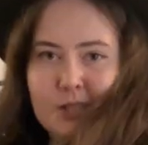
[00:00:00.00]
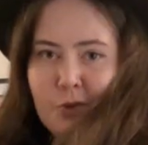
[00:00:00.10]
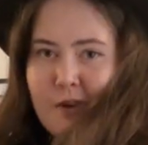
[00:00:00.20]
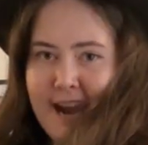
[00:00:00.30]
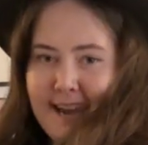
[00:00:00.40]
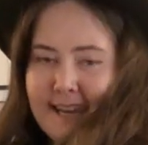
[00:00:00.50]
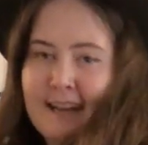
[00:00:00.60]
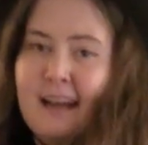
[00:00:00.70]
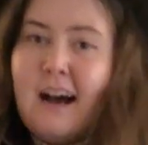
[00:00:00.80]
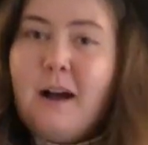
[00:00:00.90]
great.
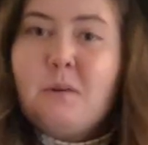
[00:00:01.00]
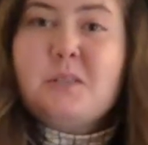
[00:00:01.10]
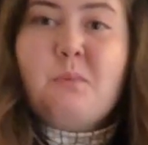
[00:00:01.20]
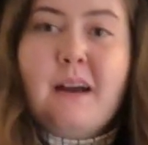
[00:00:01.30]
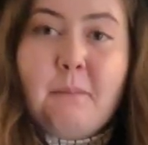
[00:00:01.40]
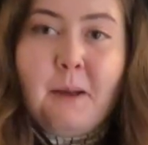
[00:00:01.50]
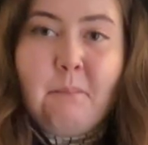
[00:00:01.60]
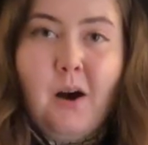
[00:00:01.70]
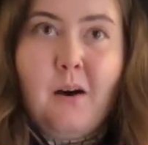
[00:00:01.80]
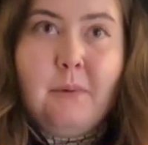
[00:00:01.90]
I was wearing my
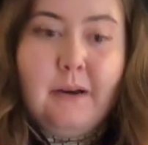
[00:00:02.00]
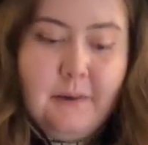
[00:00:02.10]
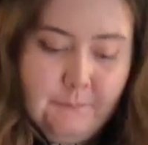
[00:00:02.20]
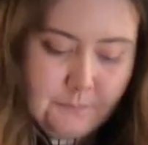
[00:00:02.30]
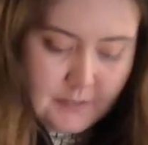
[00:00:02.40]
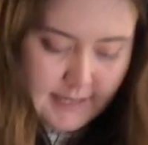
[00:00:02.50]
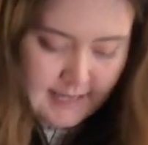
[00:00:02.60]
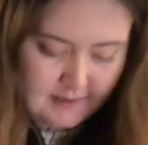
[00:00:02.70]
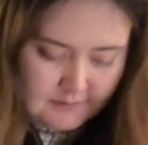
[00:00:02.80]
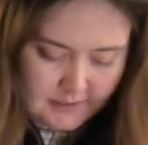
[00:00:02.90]
barber. I
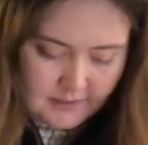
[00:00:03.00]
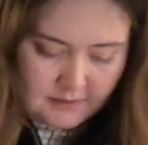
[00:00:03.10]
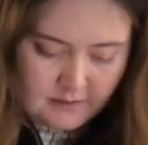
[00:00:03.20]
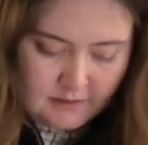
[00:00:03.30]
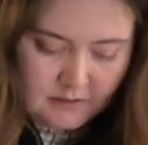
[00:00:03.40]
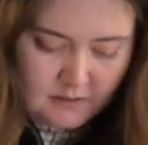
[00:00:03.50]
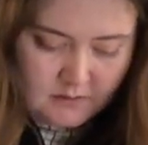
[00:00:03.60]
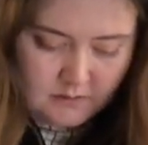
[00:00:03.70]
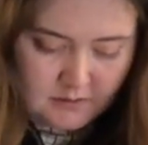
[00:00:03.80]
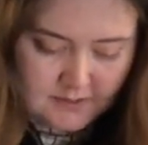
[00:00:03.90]
have a,
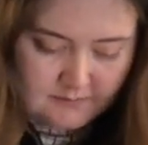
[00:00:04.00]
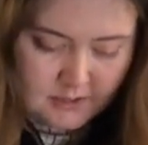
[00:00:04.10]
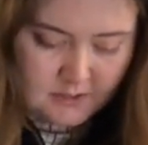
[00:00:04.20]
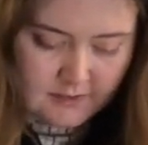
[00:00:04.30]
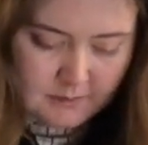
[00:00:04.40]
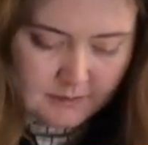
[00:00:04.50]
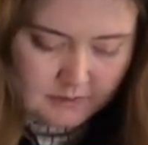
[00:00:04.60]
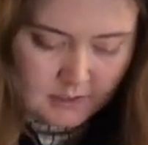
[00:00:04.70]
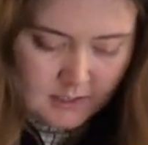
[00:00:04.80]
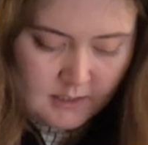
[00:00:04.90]
something just fell on my
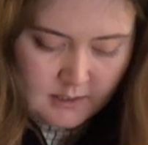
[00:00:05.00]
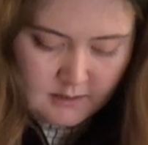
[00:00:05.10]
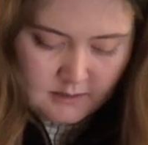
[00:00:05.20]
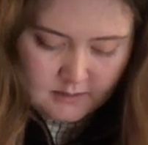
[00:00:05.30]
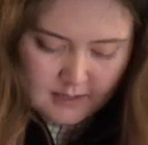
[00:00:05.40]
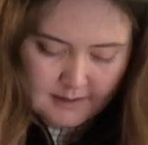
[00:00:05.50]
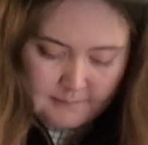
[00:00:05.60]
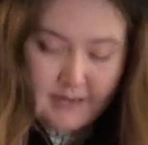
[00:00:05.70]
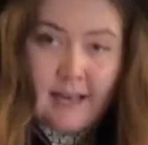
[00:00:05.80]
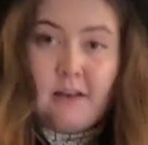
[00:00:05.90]
head.
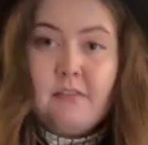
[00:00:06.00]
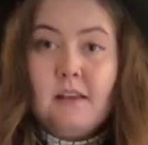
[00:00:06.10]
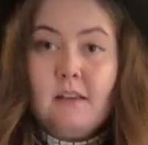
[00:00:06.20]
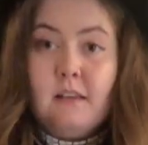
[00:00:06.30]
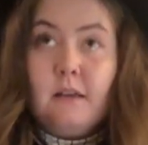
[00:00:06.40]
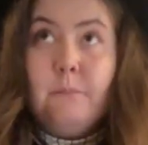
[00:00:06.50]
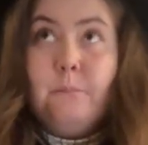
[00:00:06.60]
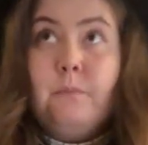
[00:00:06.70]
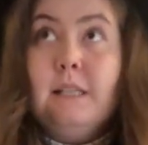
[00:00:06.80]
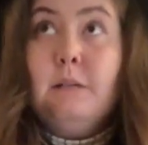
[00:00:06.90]
I have a
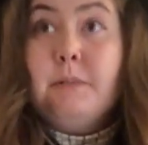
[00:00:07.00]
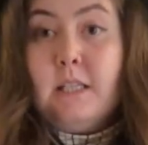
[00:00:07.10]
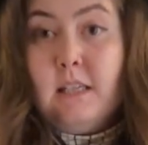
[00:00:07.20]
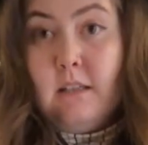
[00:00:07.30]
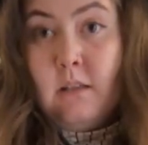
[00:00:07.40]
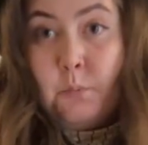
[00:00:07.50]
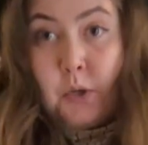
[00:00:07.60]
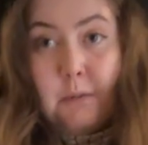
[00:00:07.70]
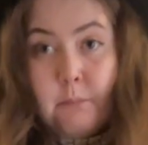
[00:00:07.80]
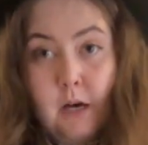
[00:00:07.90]
Liberty
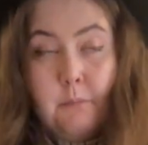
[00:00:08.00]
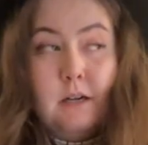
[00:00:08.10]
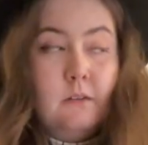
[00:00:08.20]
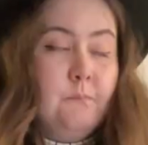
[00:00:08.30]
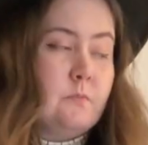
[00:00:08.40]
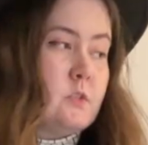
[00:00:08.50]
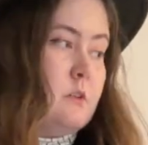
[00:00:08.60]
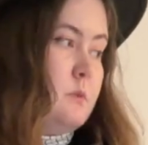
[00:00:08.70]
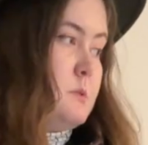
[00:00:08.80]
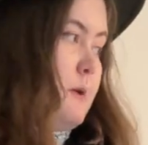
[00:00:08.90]
print barber, so
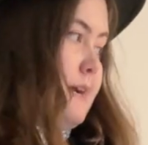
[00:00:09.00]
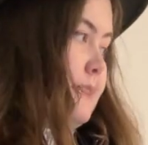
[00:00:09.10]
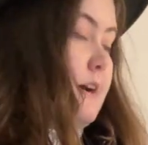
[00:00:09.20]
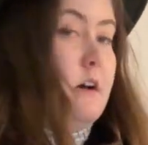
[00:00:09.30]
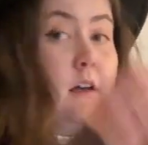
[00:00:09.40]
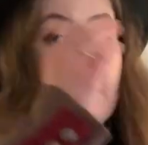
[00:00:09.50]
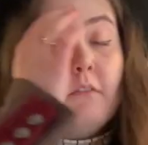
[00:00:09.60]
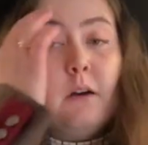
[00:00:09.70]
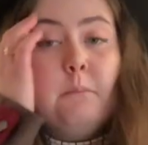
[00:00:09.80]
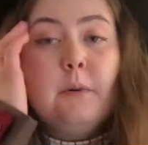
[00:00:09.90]
I was wearing that earlier
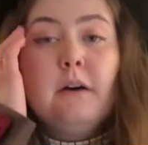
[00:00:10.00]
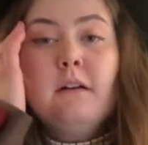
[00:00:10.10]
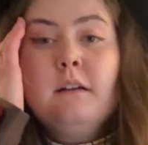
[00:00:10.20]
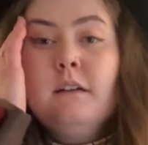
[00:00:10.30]
on, but